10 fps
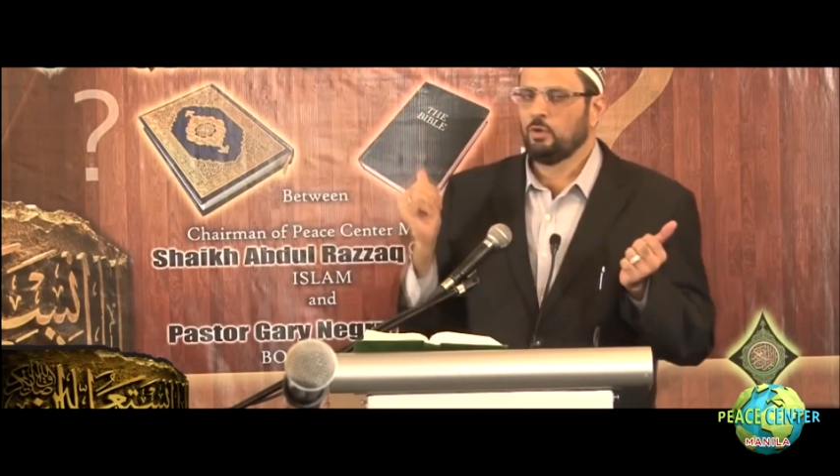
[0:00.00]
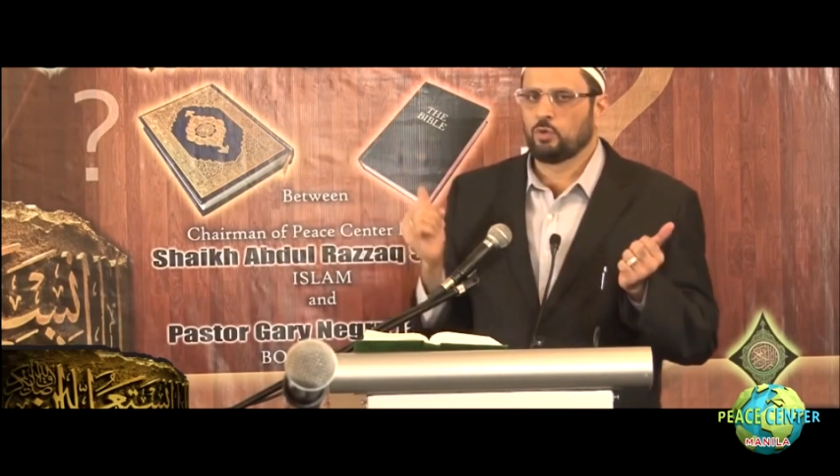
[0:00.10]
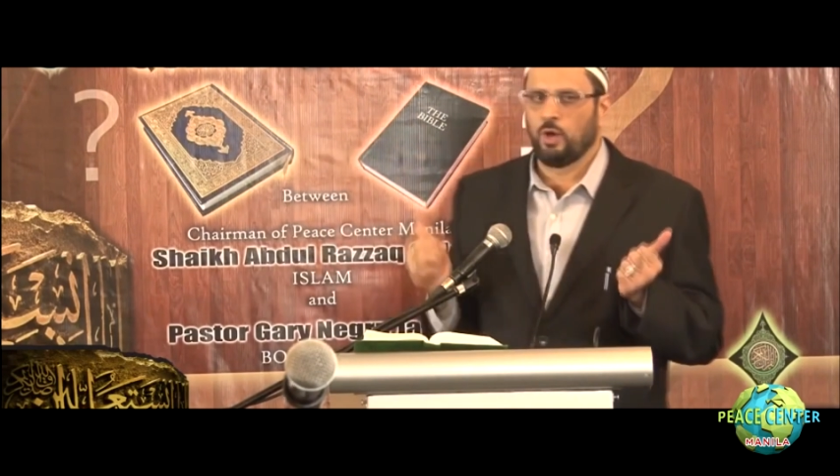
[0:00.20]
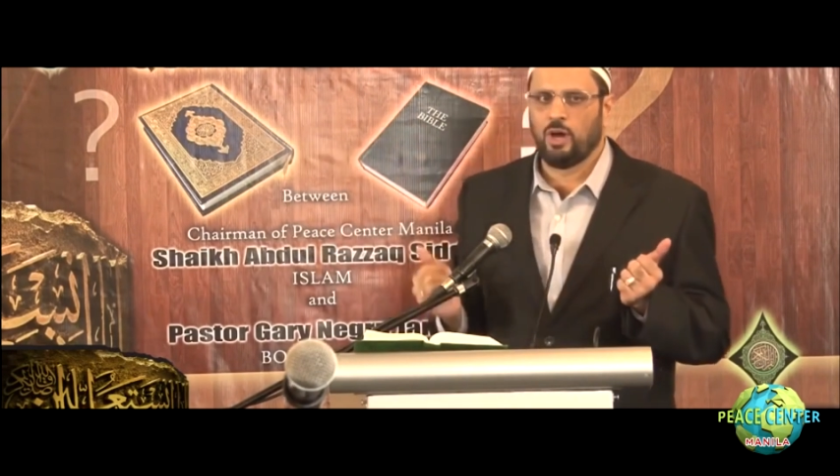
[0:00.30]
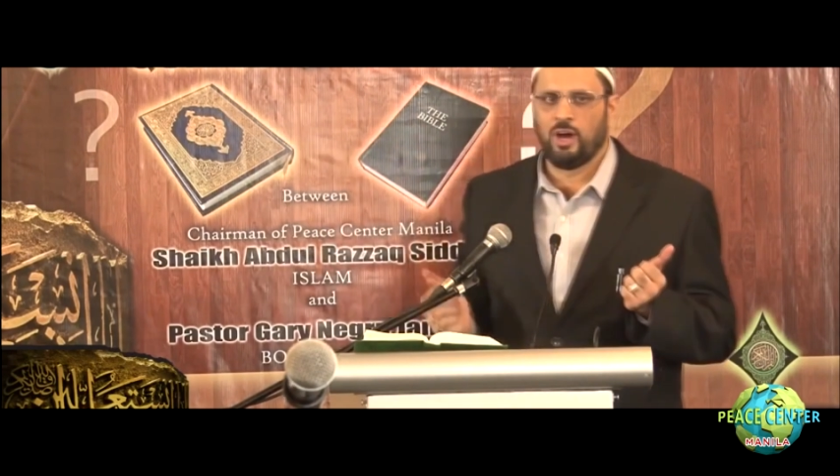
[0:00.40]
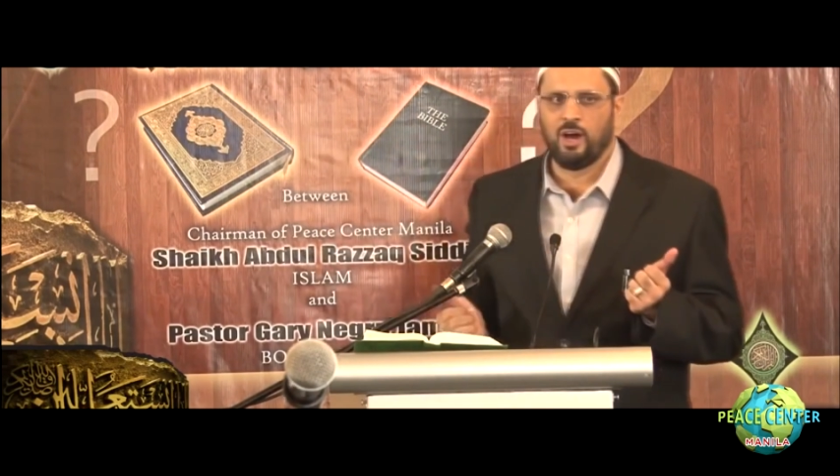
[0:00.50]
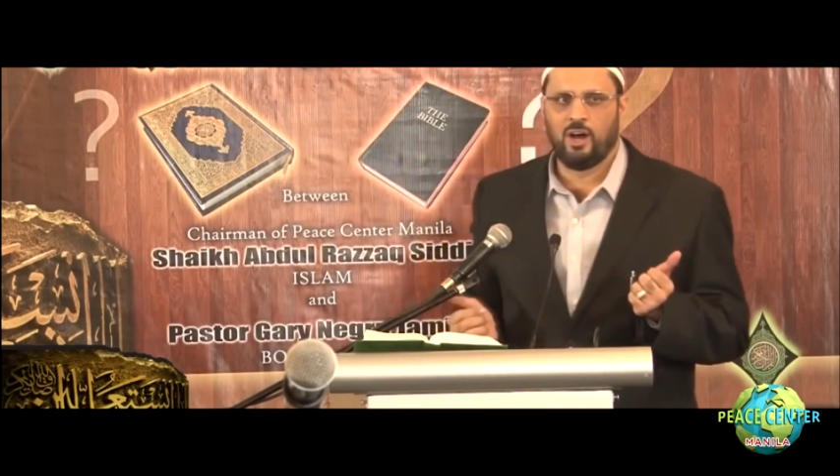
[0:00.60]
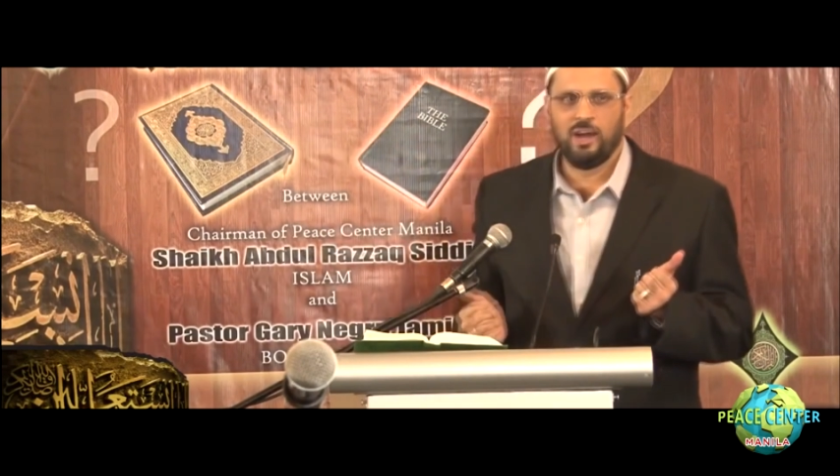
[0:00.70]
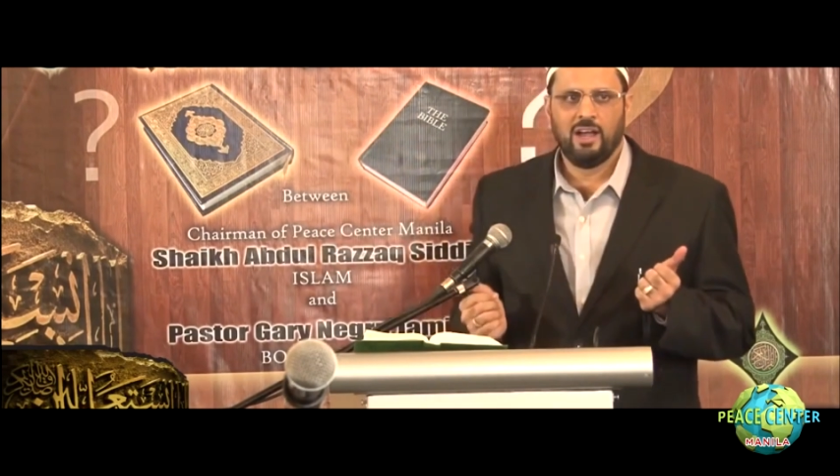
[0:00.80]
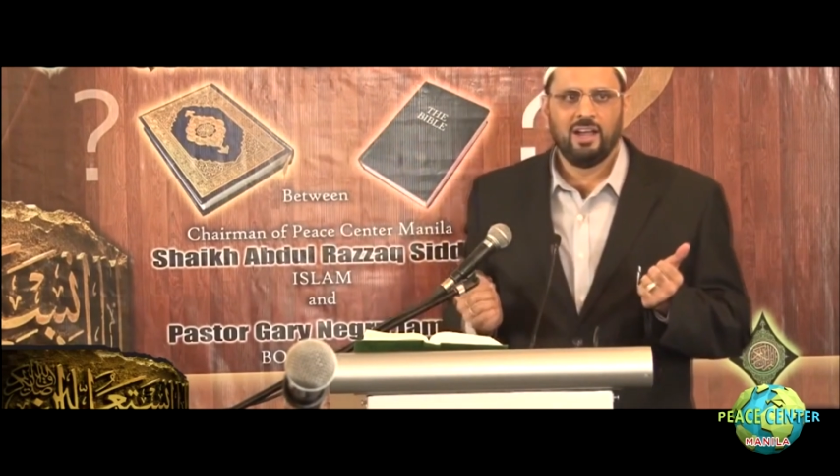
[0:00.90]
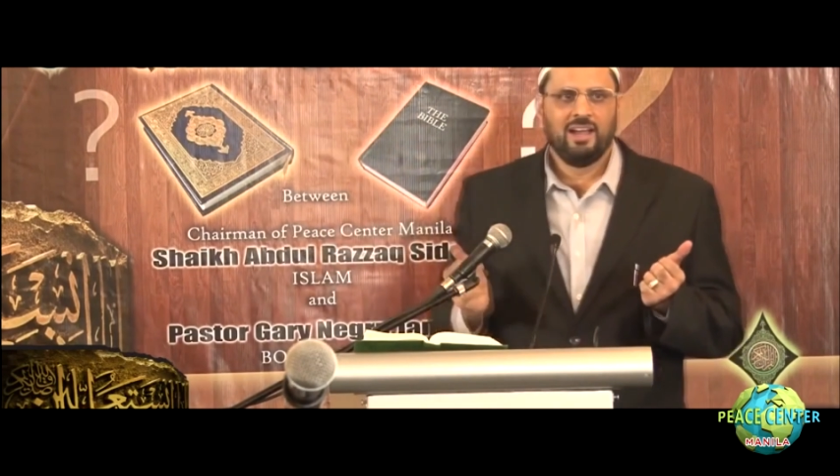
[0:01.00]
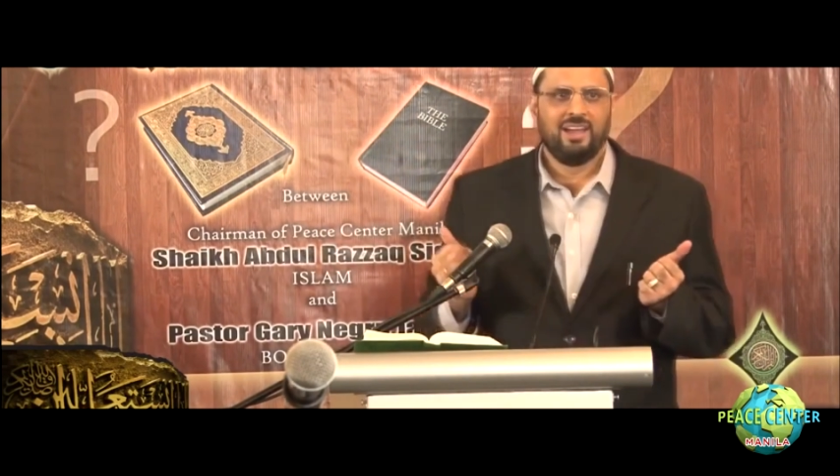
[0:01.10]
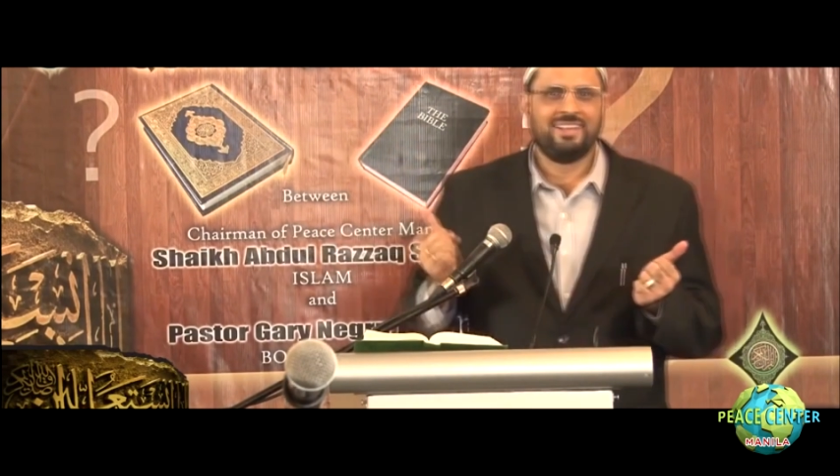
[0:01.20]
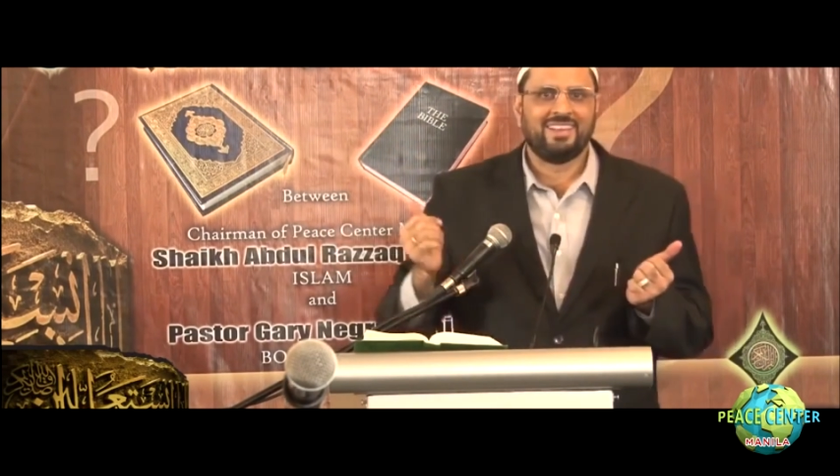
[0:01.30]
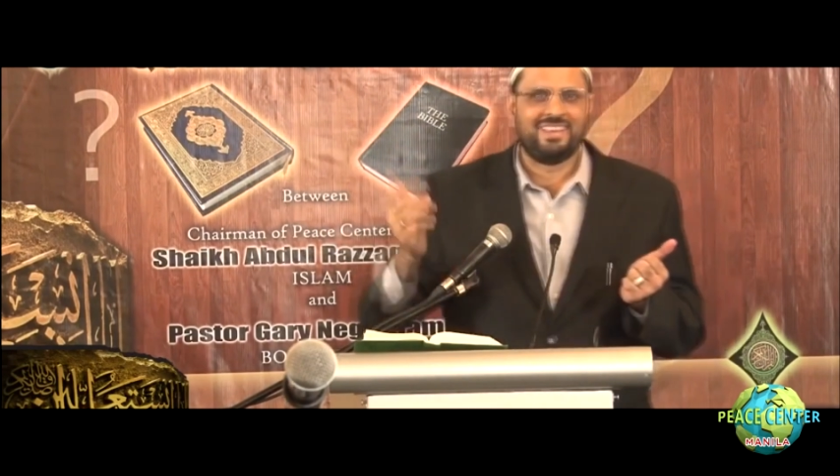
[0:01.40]
So,
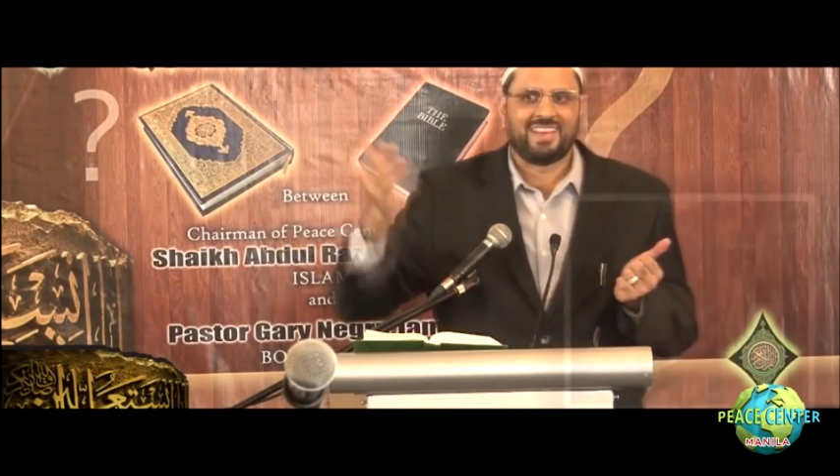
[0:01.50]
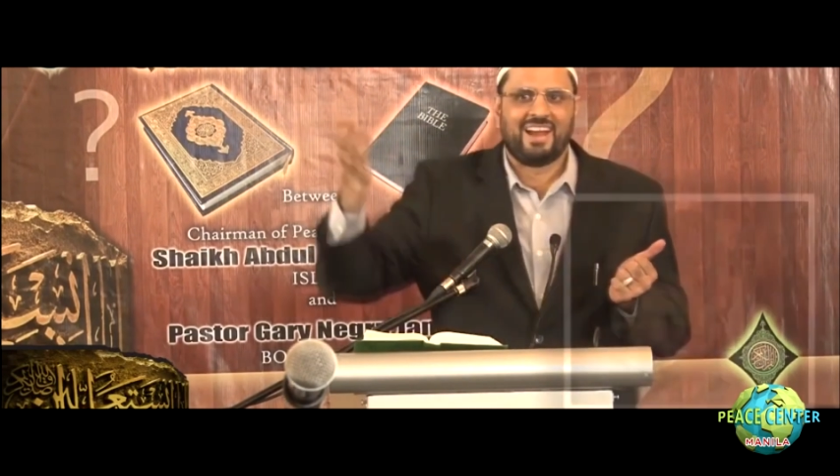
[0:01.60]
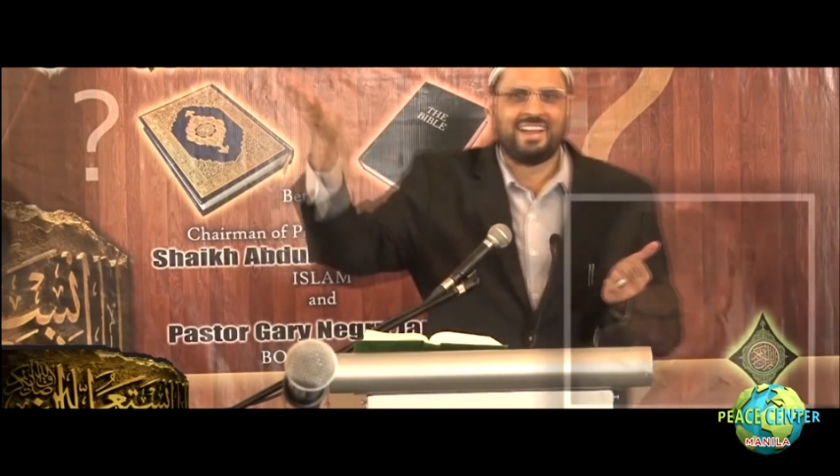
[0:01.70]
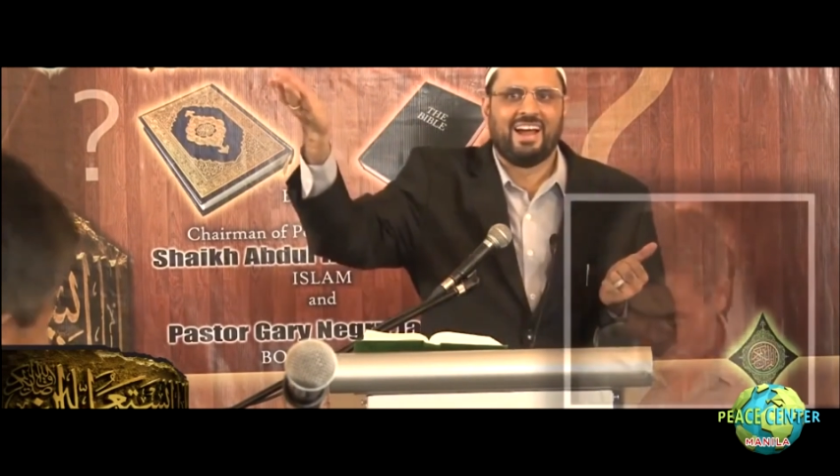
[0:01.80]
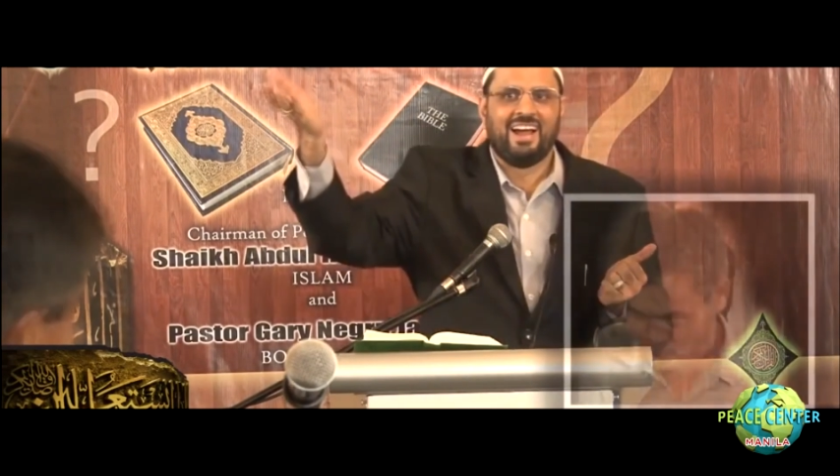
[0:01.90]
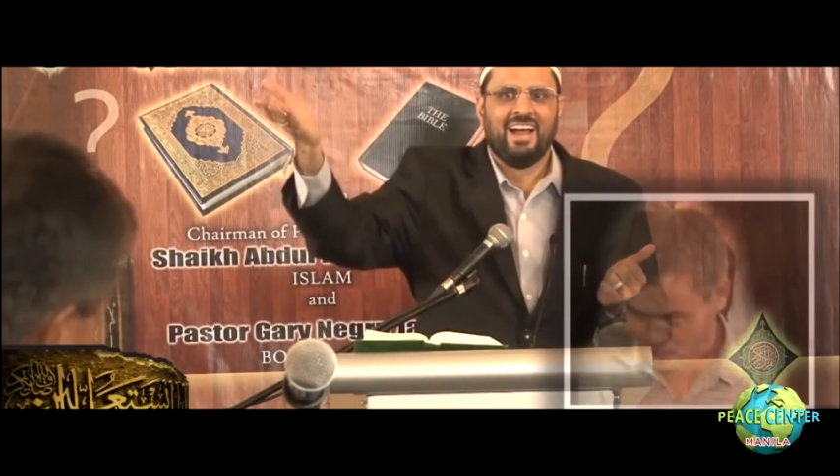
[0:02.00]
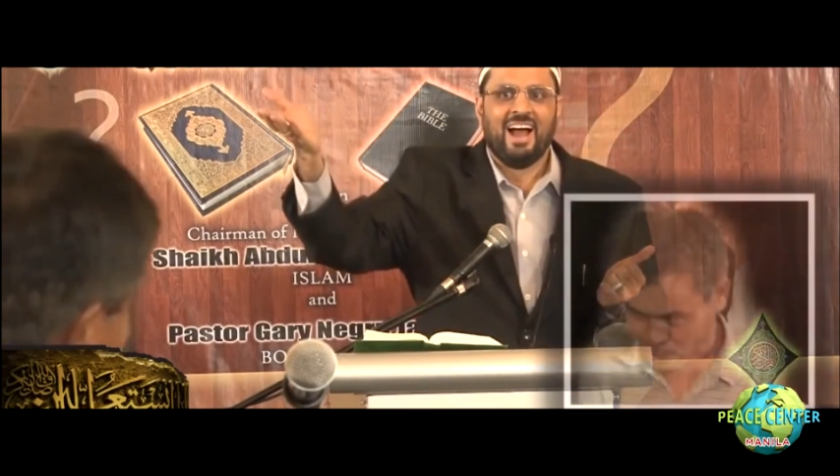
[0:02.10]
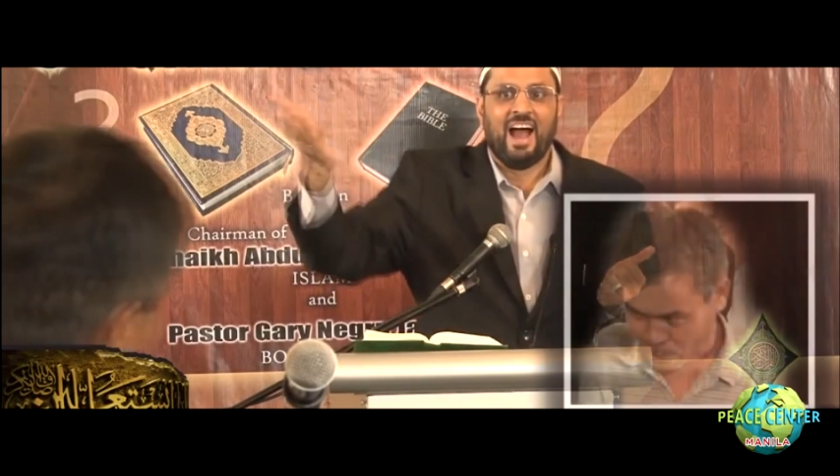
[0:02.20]
these are the,